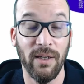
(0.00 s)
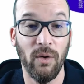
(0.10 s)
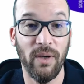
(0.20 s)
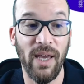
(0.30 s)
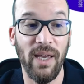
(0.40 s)

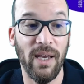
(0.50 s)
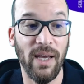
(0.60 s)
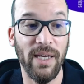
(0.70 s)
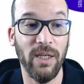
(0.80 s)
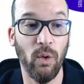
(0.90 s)
Okay,
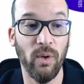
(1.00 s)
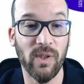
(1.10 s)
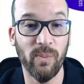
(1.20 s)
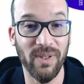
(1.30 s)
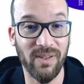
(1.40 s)
I know
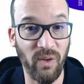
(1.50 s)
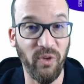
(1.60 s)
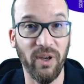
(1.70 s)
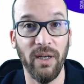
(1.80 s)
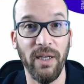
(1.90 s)

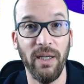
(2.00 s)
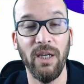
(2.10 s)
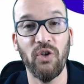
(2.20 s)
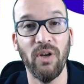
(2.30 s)
specifically each